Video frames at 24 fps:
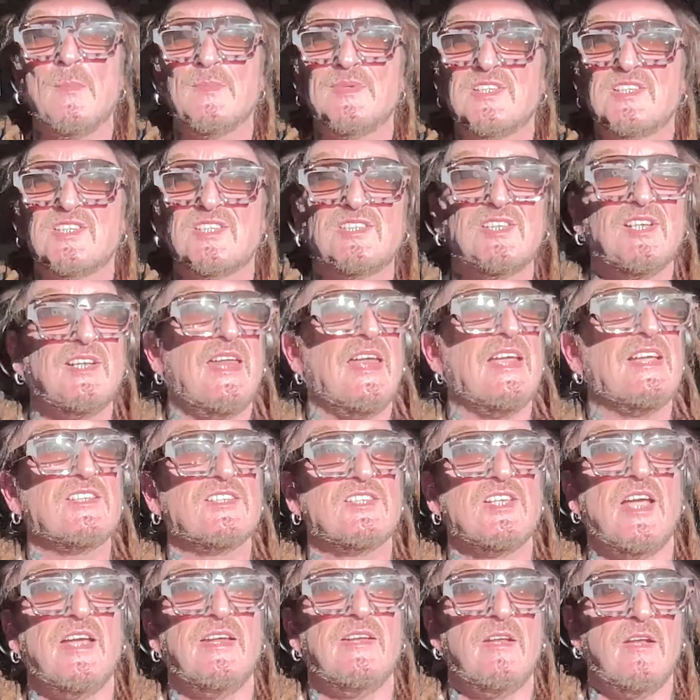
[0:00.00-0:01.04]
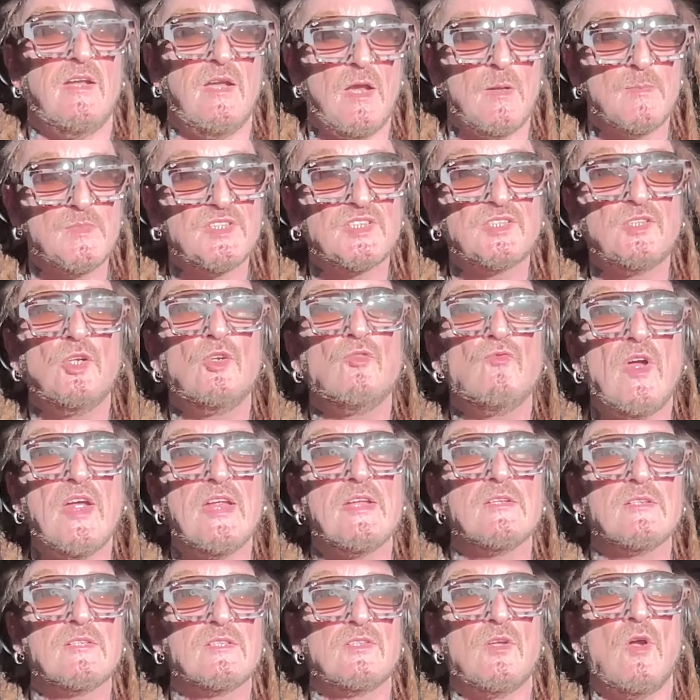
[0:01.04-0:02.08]
I'm still excited. And I'm still
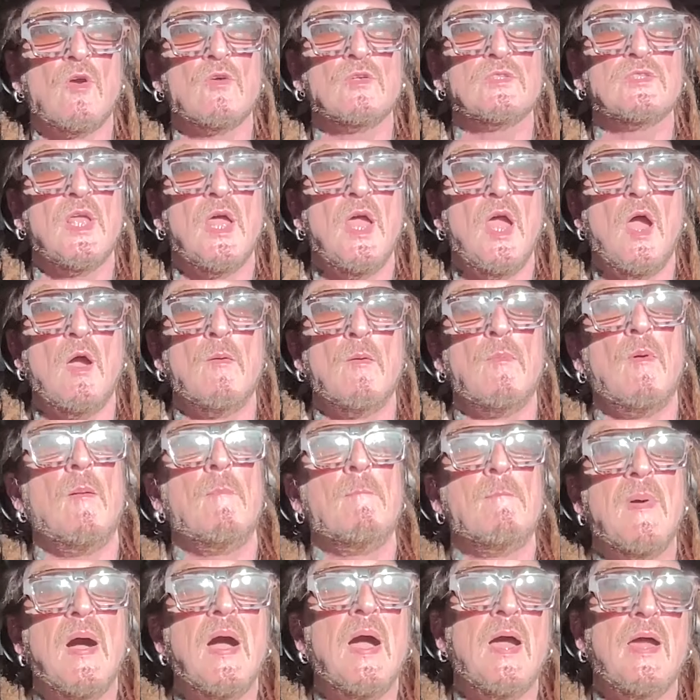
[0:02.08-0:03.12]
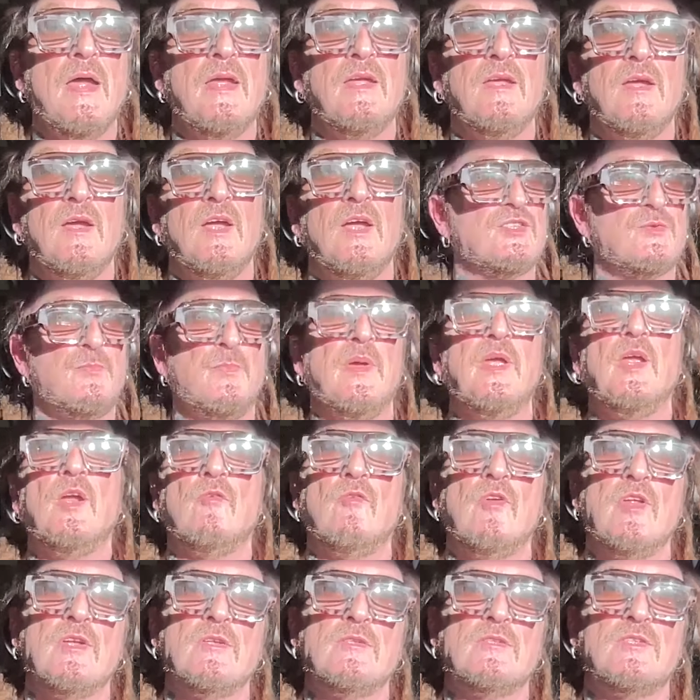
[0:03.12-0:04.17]
writing songs about my
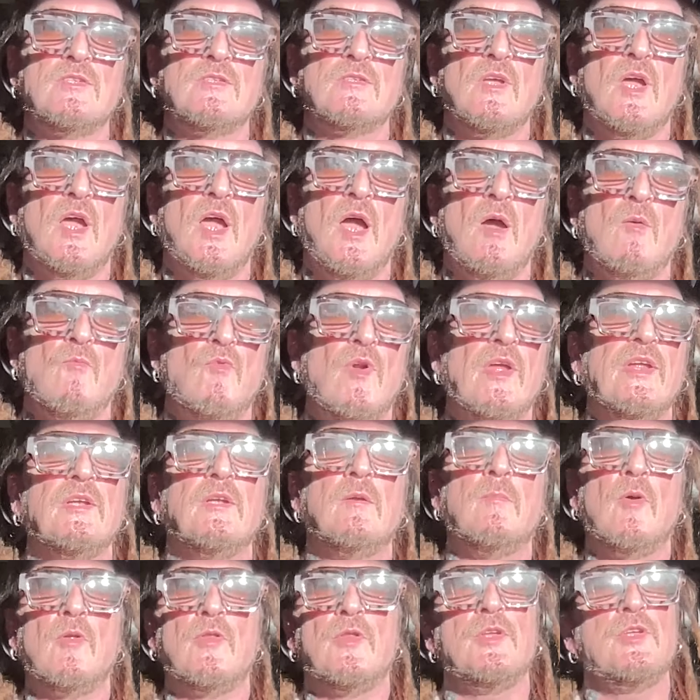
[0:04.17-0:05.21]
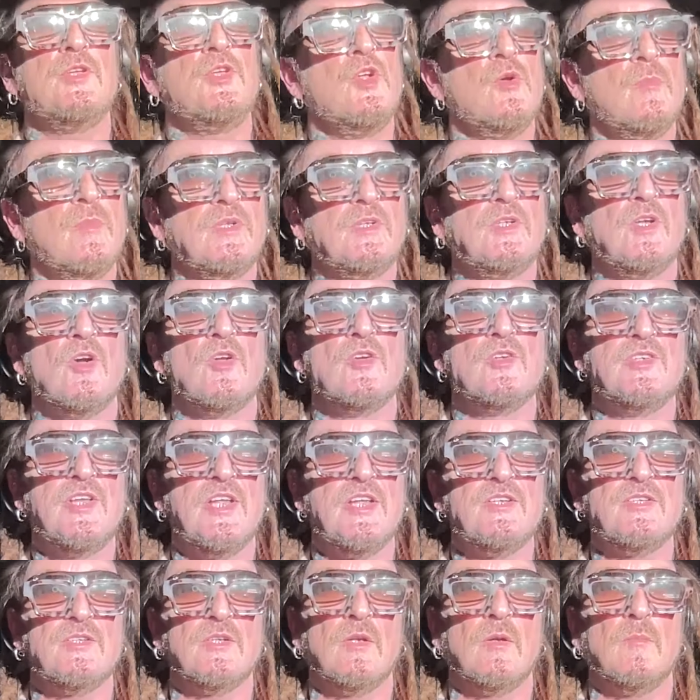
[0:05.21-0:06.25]
experience. I'm writing about the human
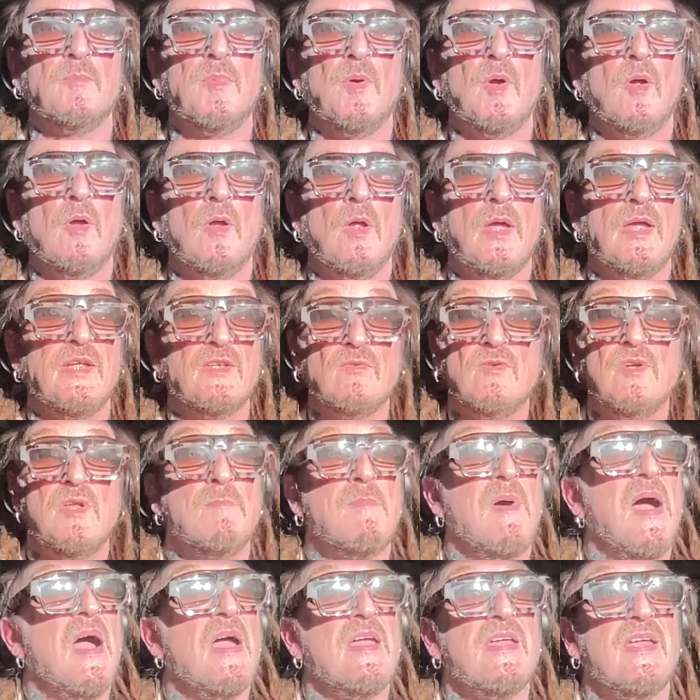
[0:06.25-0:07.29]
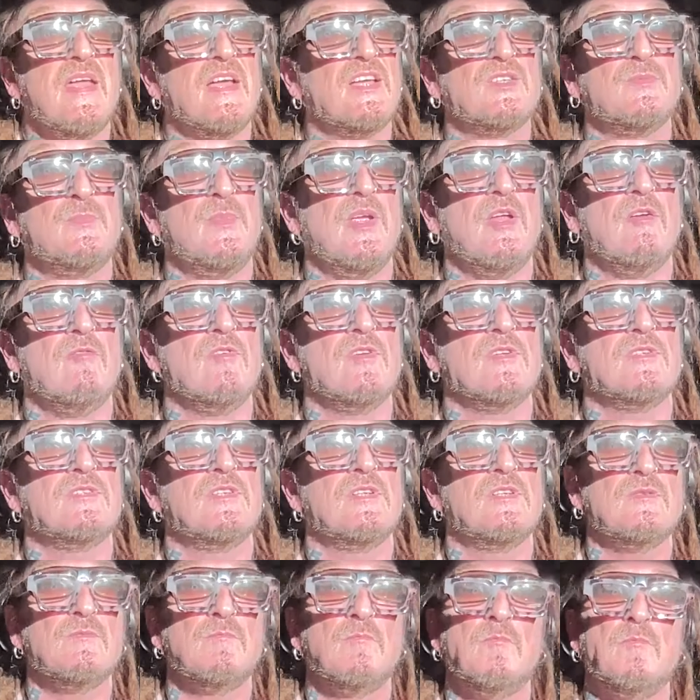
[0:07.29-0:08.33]
condition. But it's only my
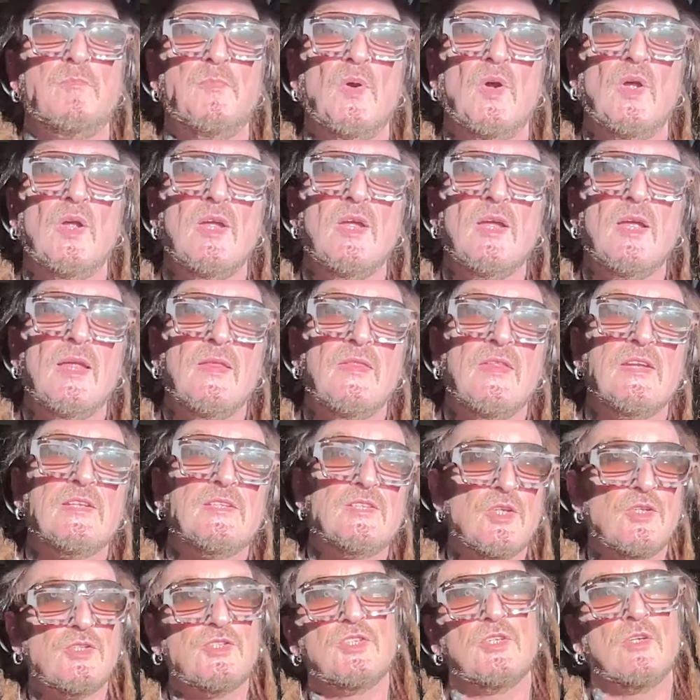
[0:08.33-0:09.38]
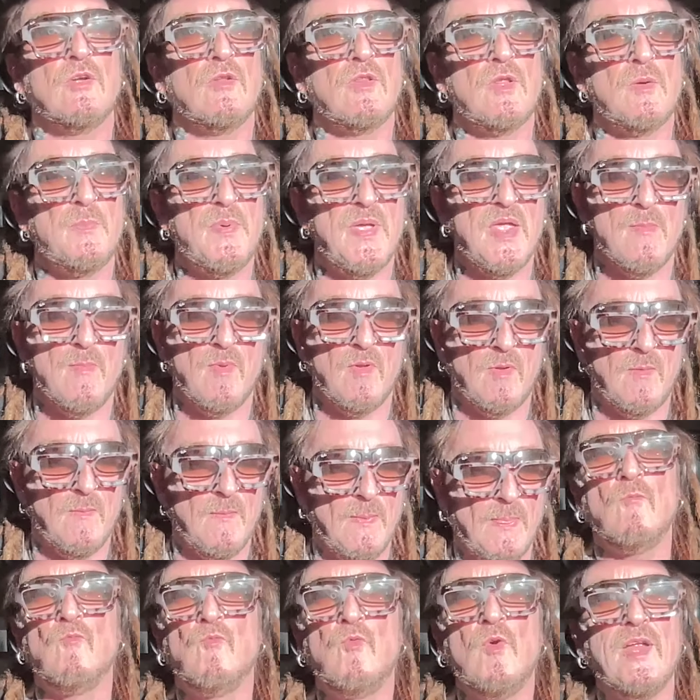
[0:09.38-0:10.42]
experiences. But they're touching other people.
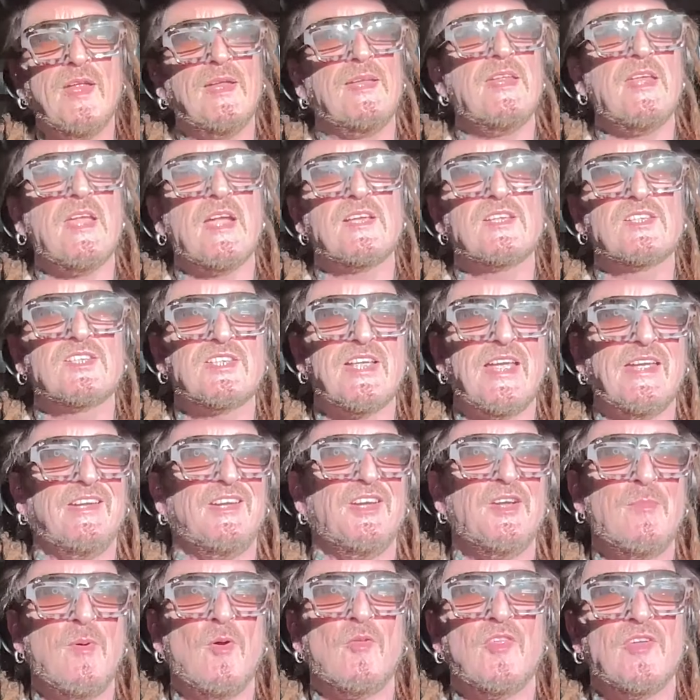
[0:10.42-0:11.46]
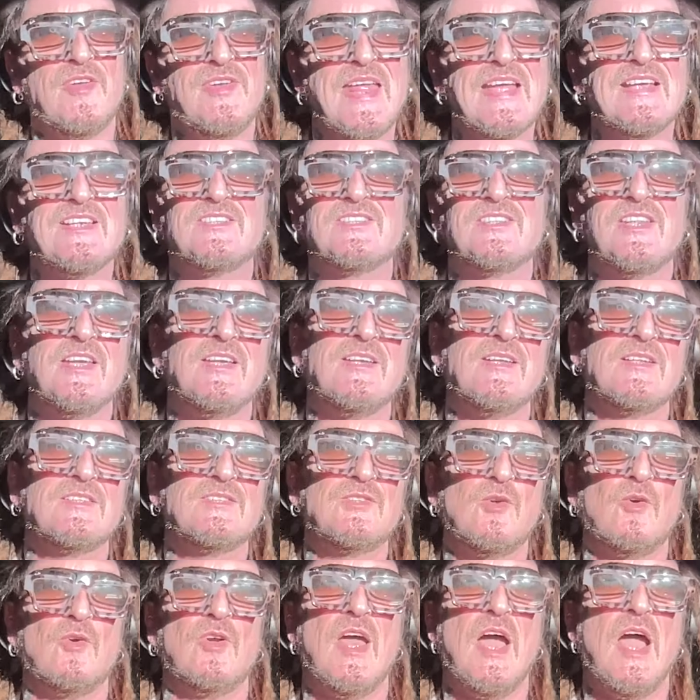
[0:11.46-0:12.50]
I'm really excited about the next thing
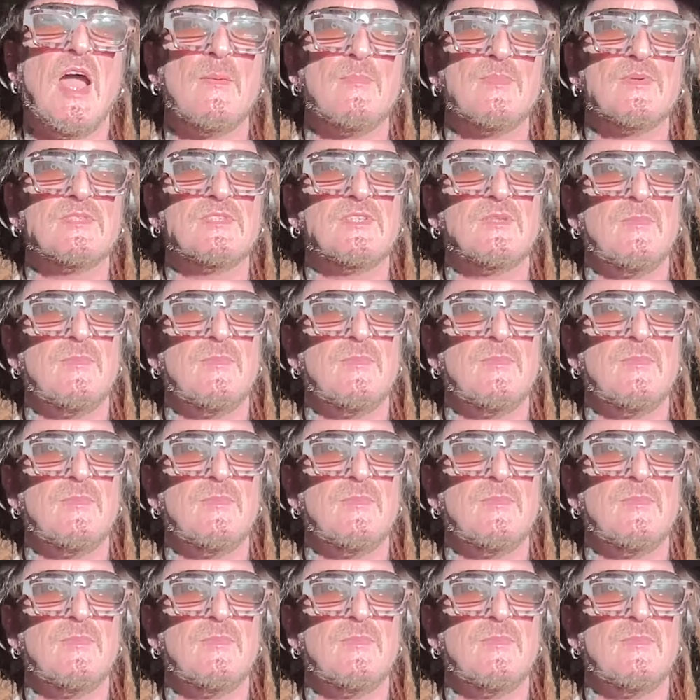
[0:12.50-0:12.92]
that's going to happen